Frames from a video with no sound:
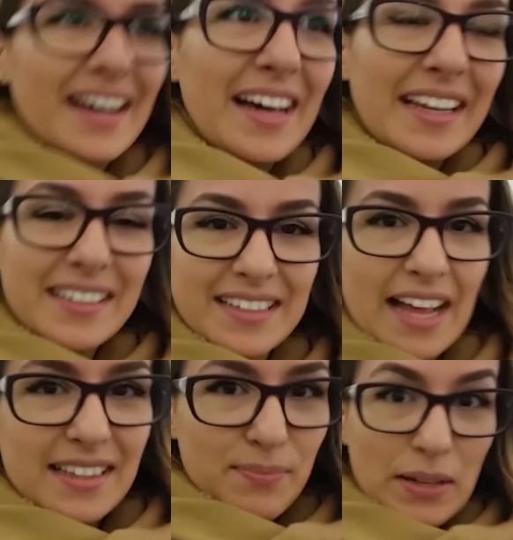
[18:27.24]
In
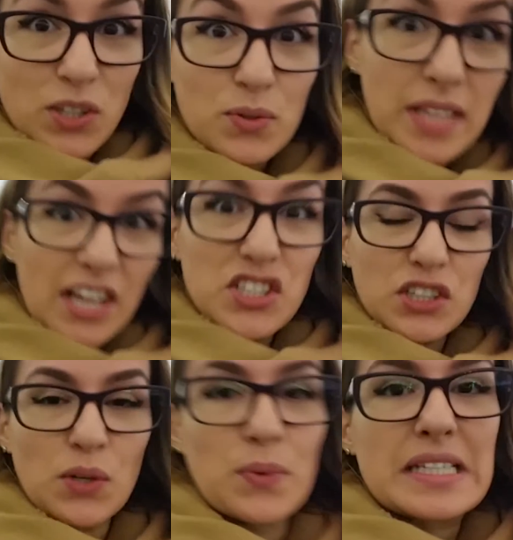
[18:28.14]
that metro station
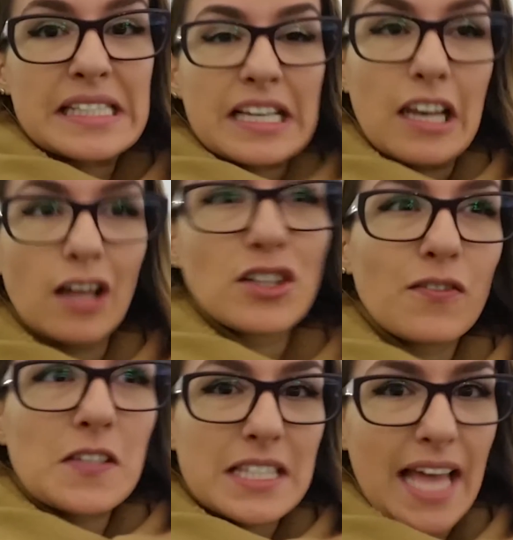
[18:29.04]
you will see a lot of
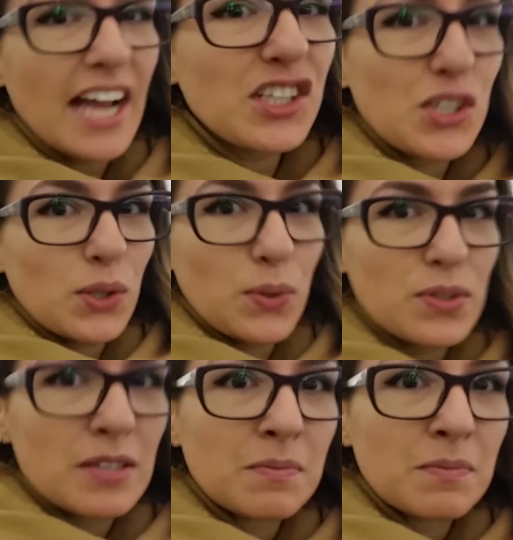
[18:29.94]
statues,